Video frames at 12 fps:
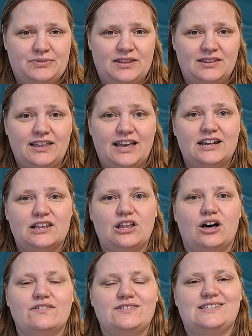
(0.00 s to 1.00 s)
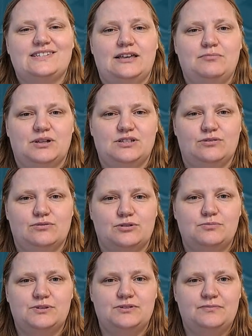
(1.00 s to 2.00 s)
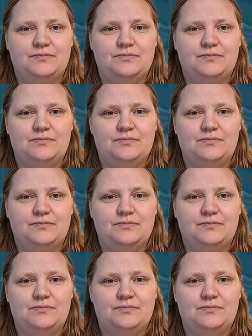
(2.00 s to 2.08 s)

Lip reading: They hit a lot of the same muscle groups.